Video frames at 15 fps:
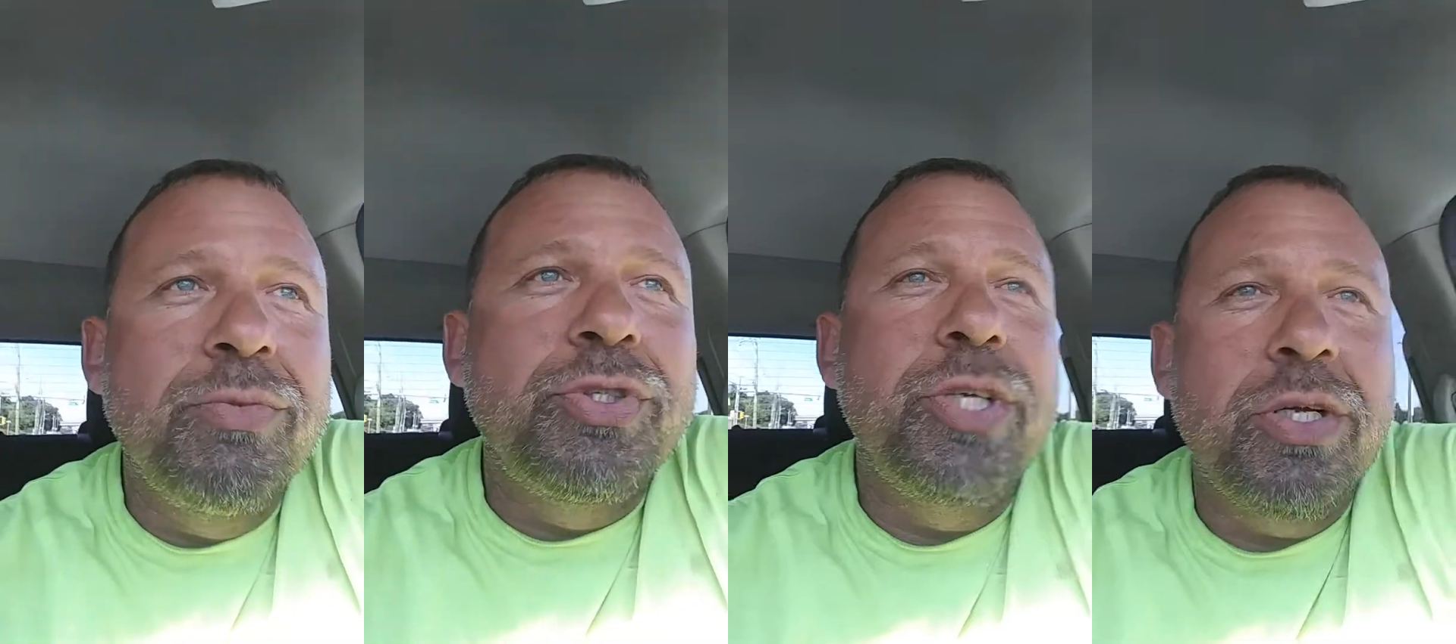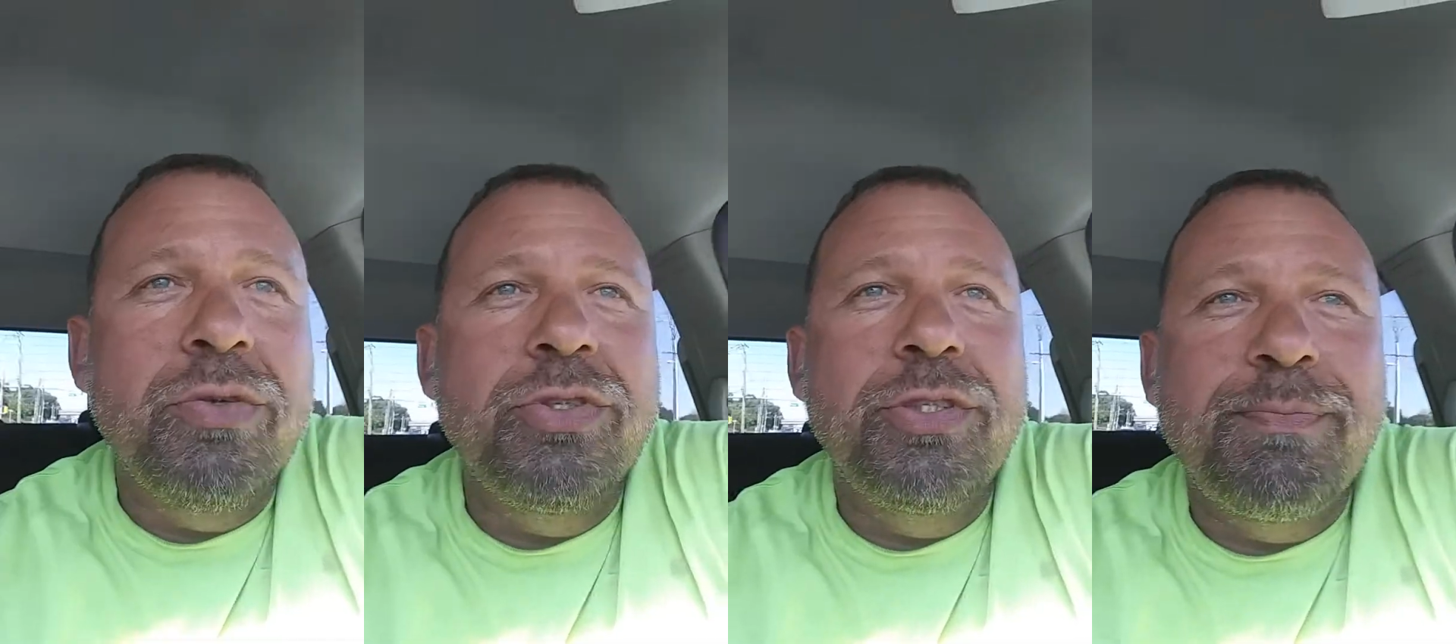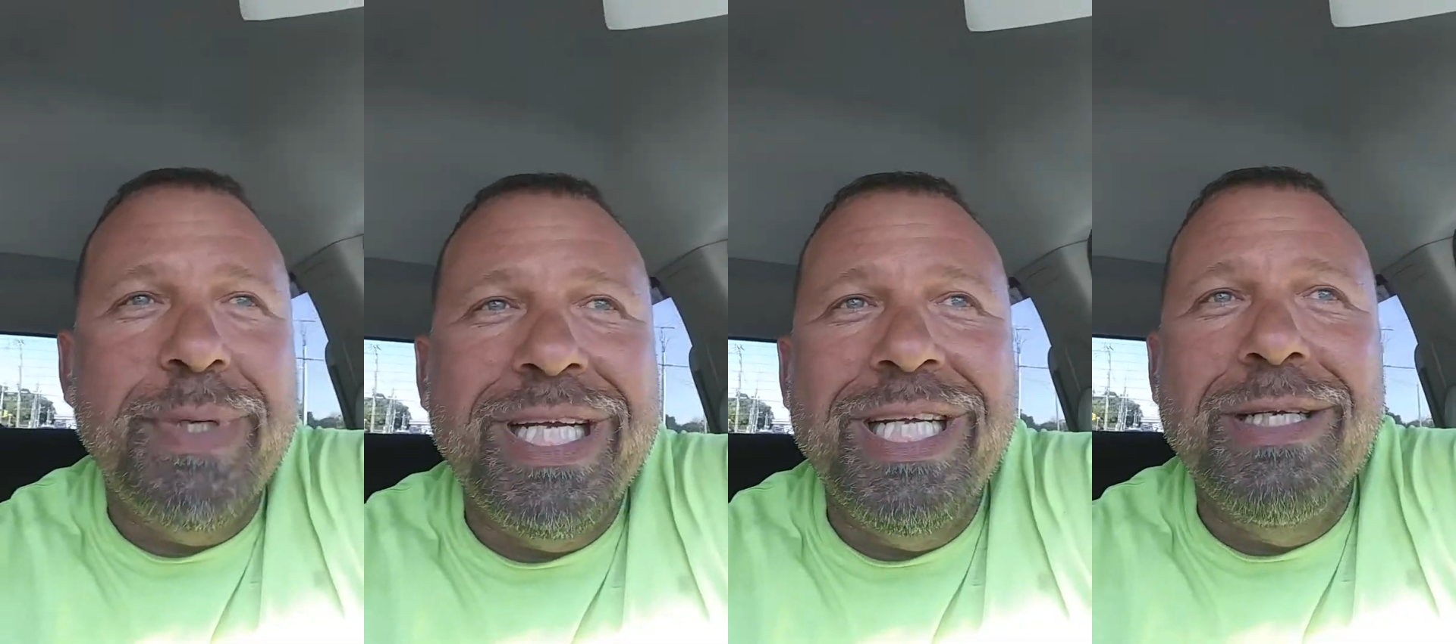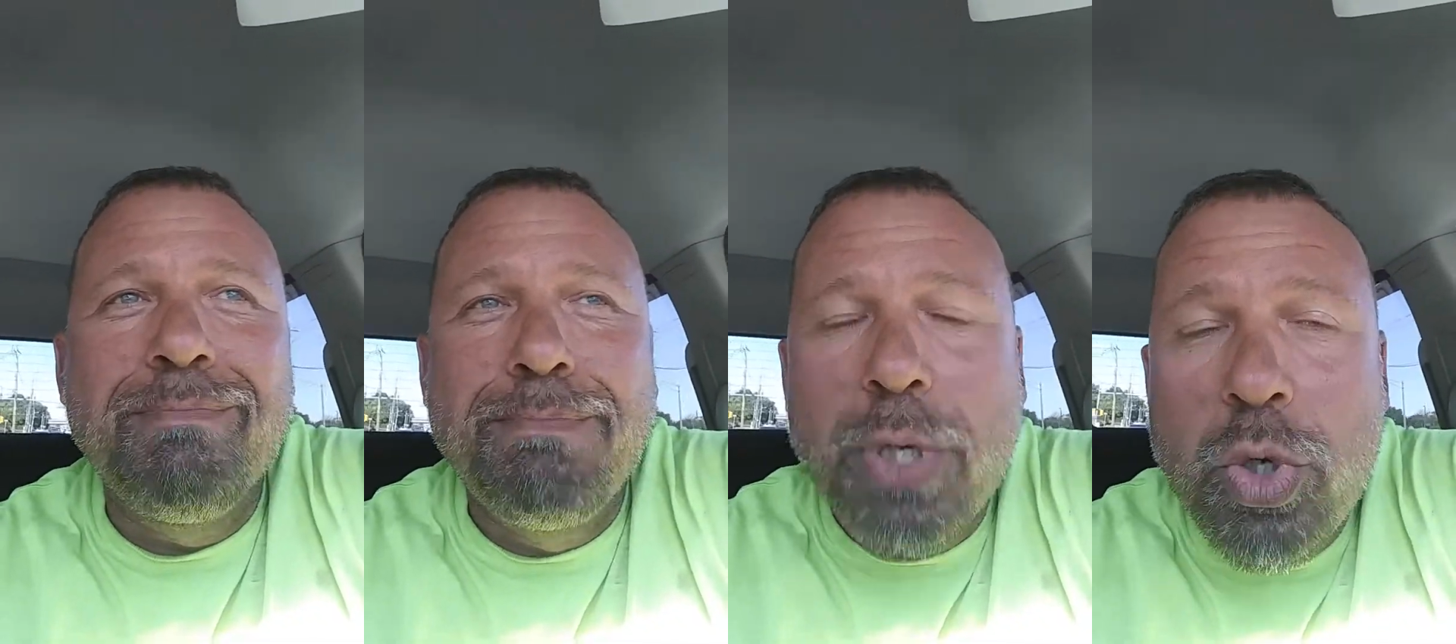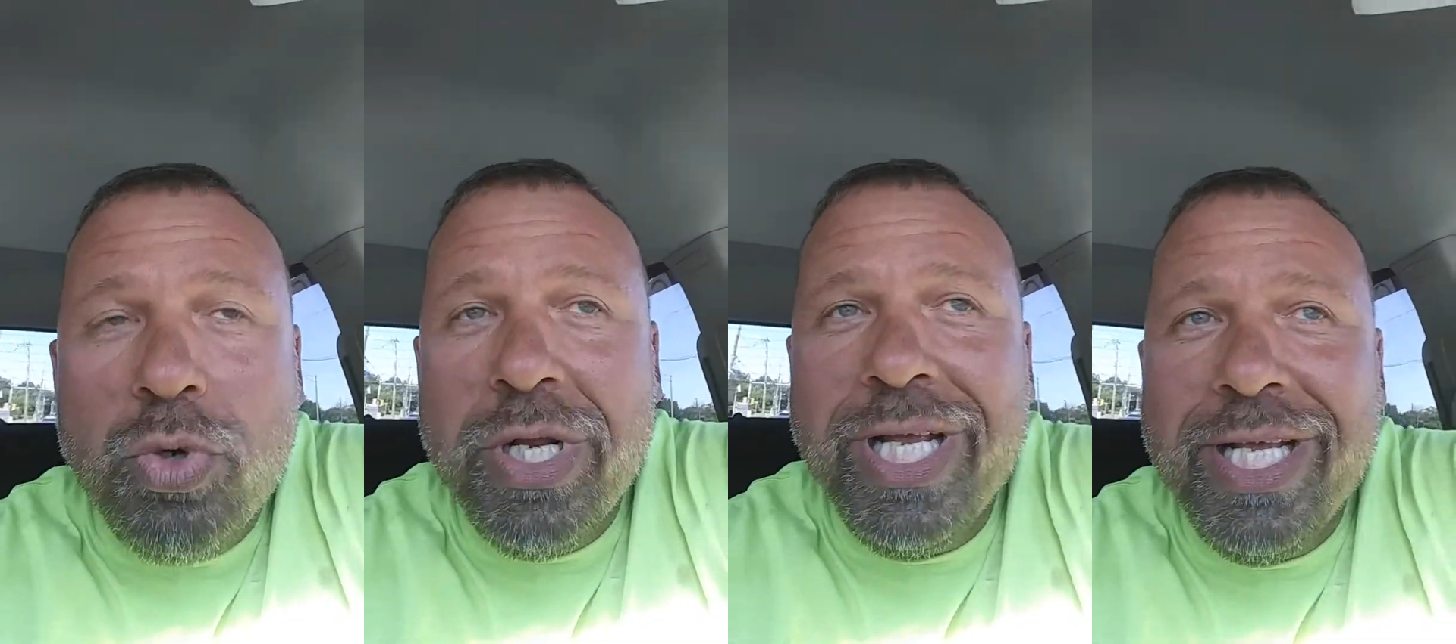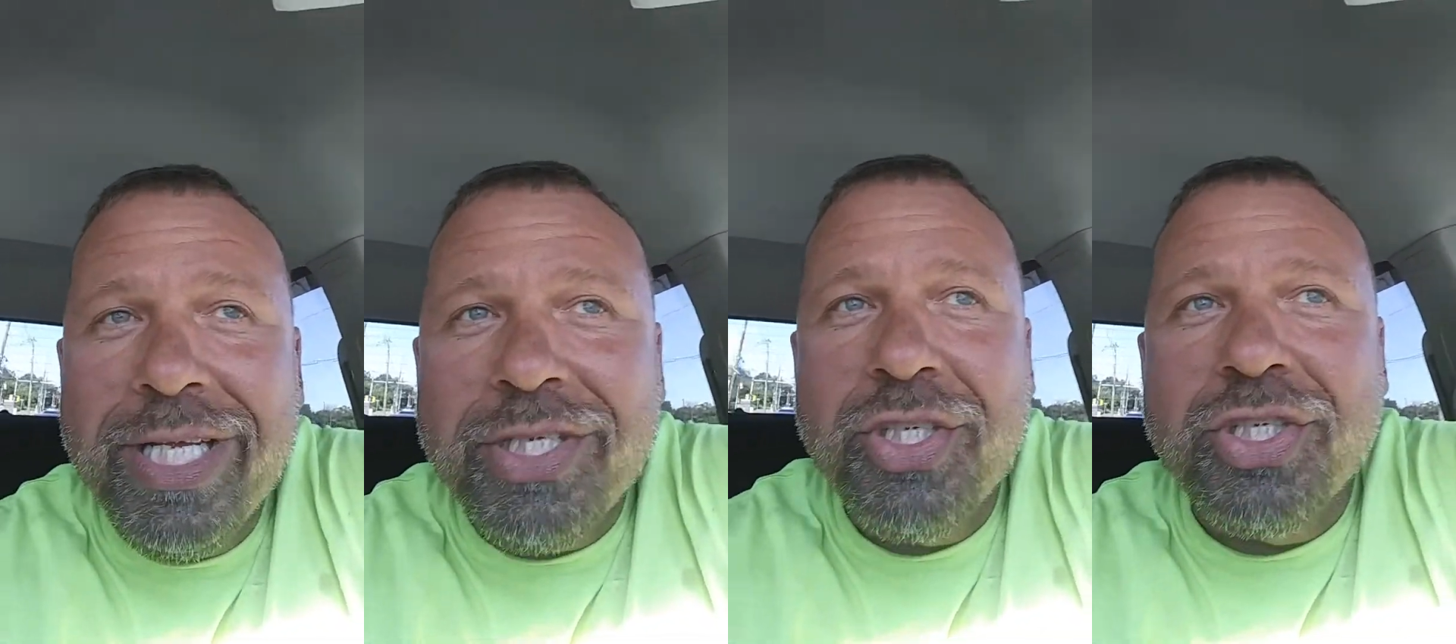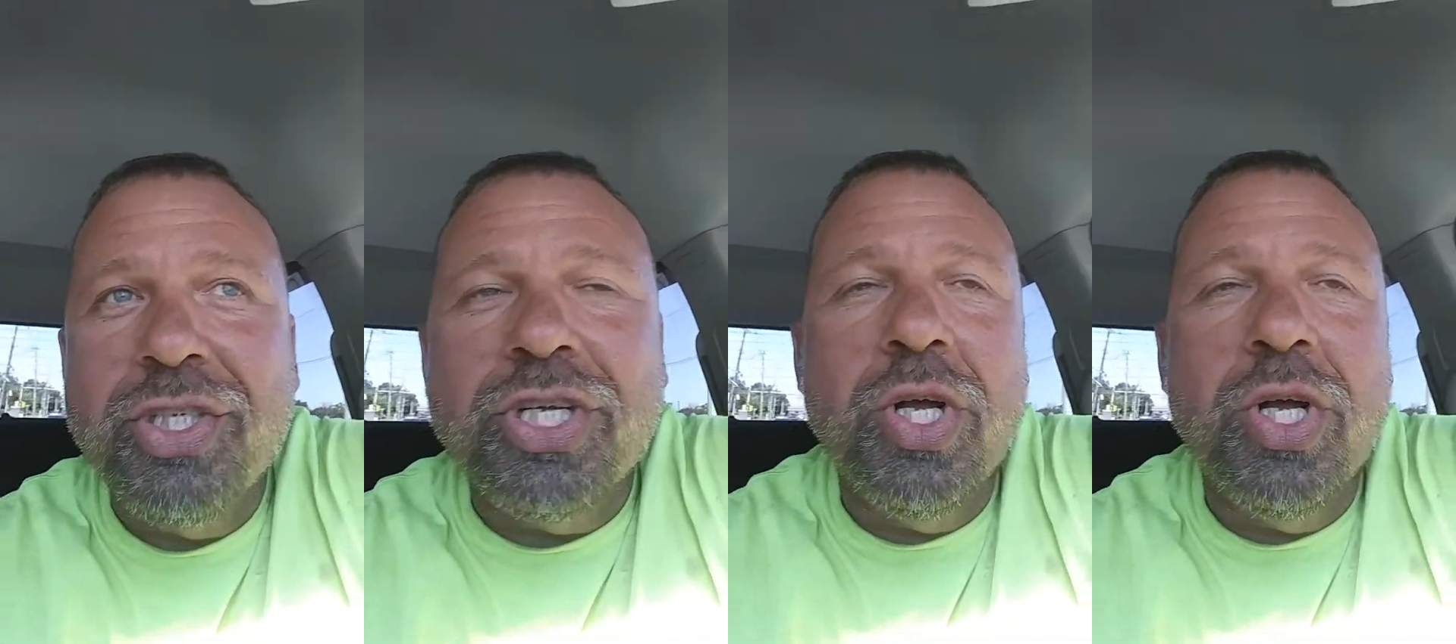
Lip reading: so is being Buddhist,